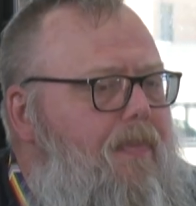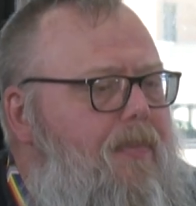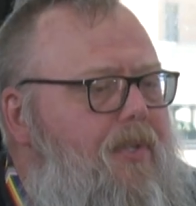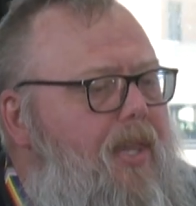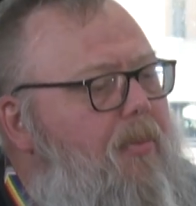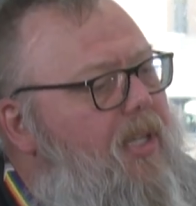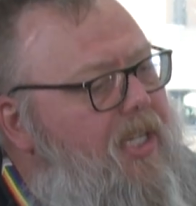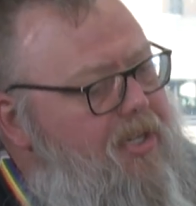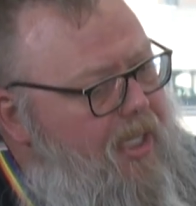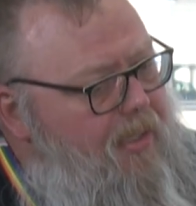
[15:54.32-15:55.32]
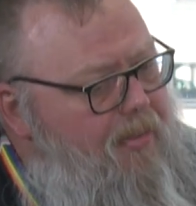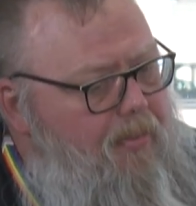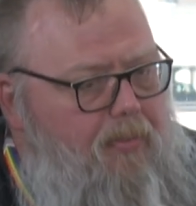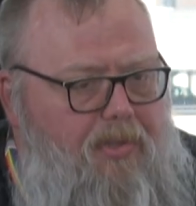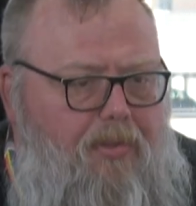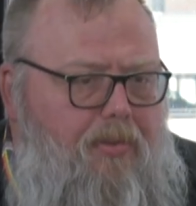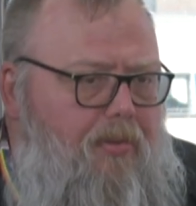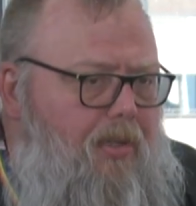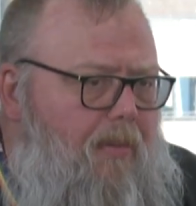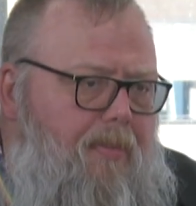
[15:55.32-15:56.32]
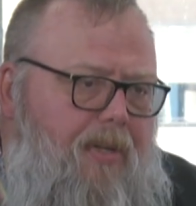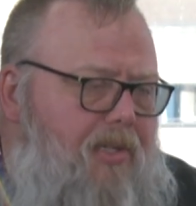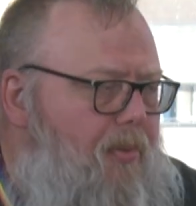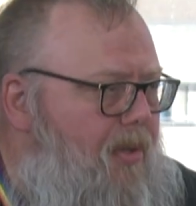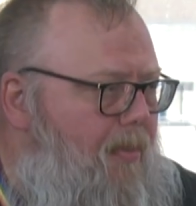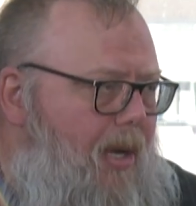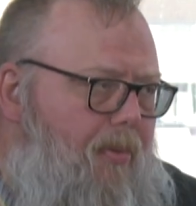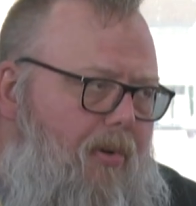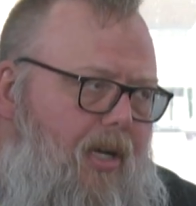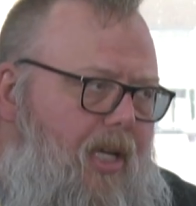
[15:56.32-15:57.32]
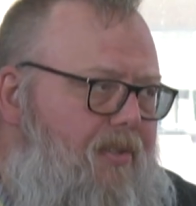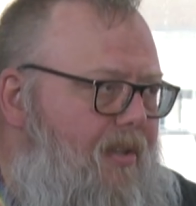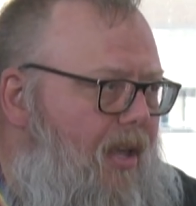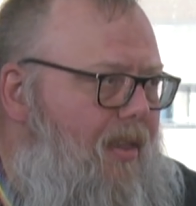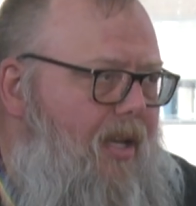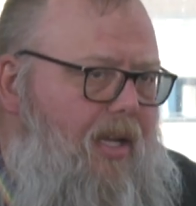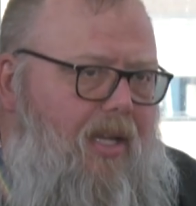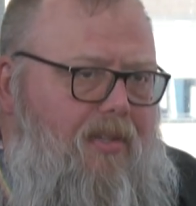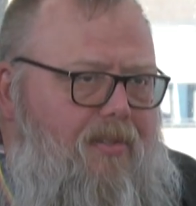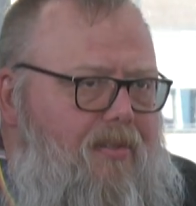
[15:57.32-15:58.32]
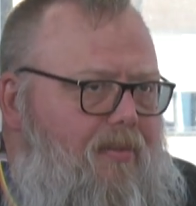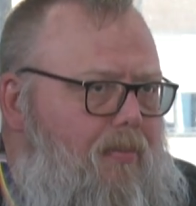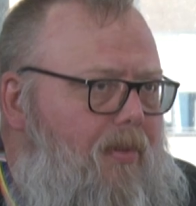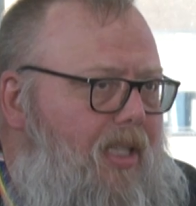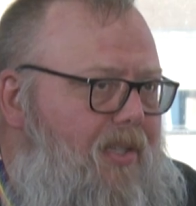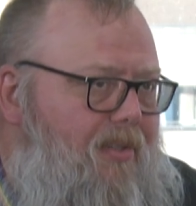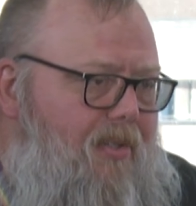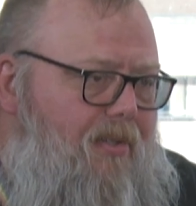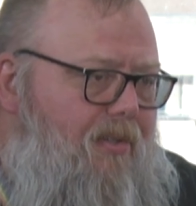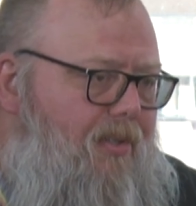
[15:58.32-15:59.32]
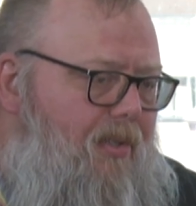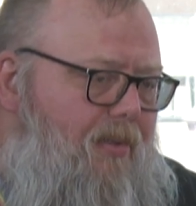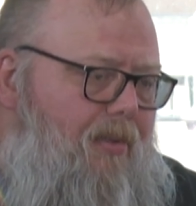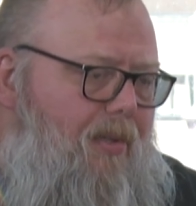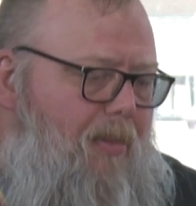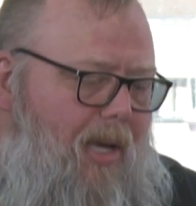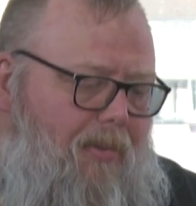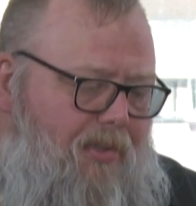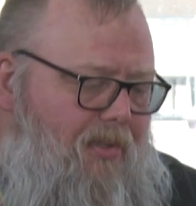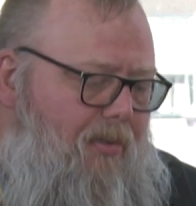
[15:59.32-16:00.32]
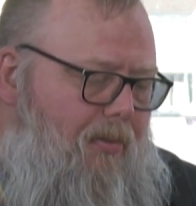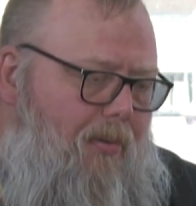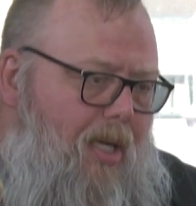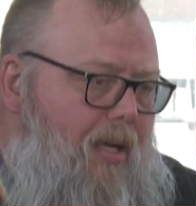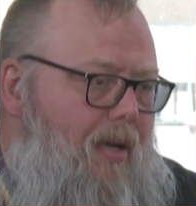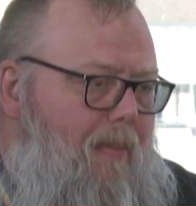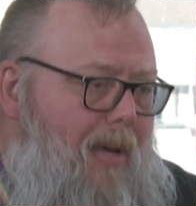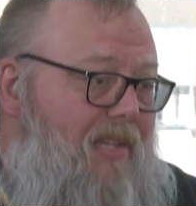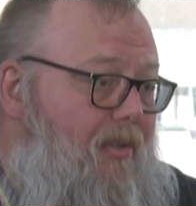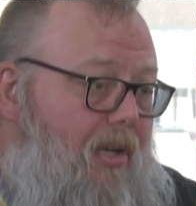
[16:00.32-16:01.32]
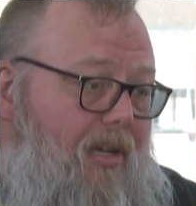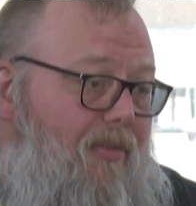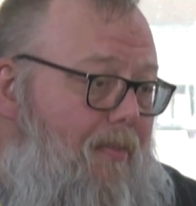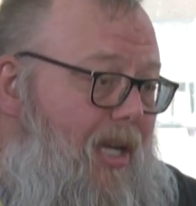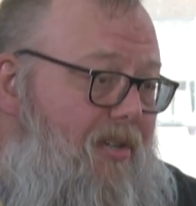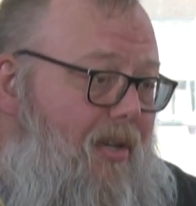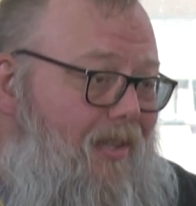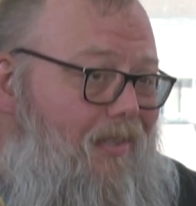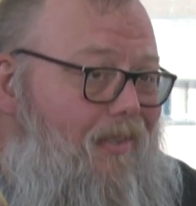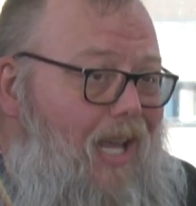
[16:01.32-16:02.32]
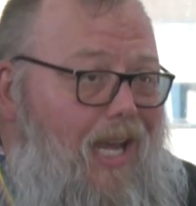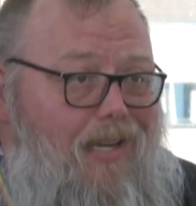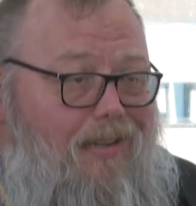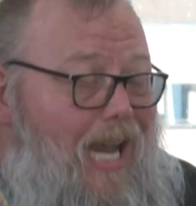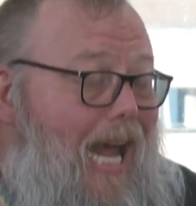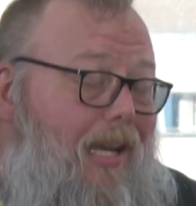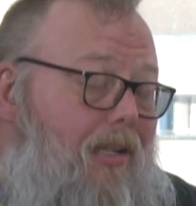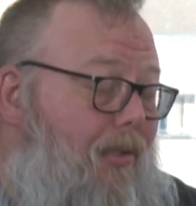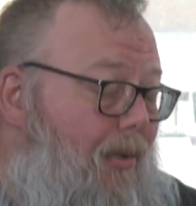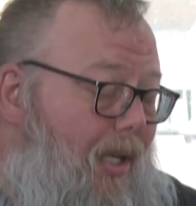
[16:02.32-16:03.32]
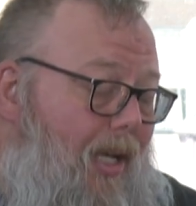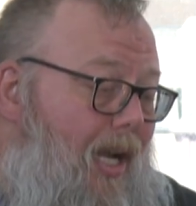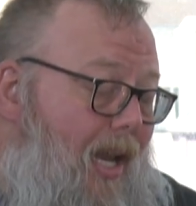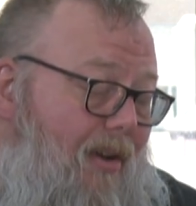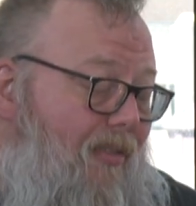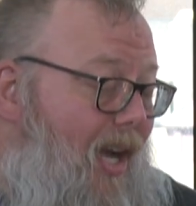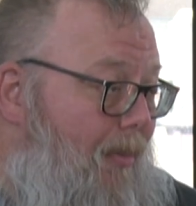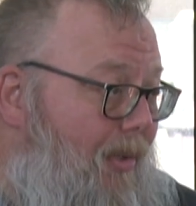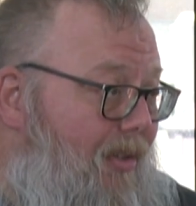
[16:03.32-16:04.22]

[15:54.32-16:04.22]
So then we'll let you in. We'll do a couple minutes worth of paperwork. It's nothing. It's releases to be able to pass along information to the state, not including identifiable